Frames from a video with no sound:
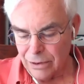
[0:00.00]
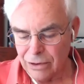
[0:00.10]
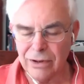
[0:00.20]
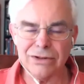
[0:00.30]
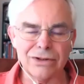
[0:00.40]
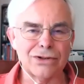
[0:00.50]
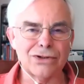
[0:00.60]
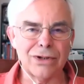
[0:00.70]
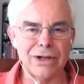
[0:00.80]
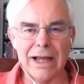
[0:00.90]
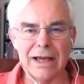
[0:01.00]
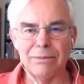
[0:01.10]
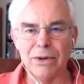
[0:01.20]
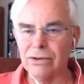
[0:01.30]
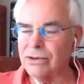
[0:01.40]
across the street had a
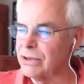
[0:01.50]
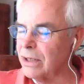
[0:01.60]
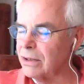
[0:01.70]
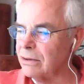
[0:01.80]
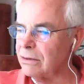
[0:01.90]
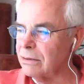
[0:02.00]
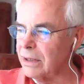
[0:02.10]
motorcycle.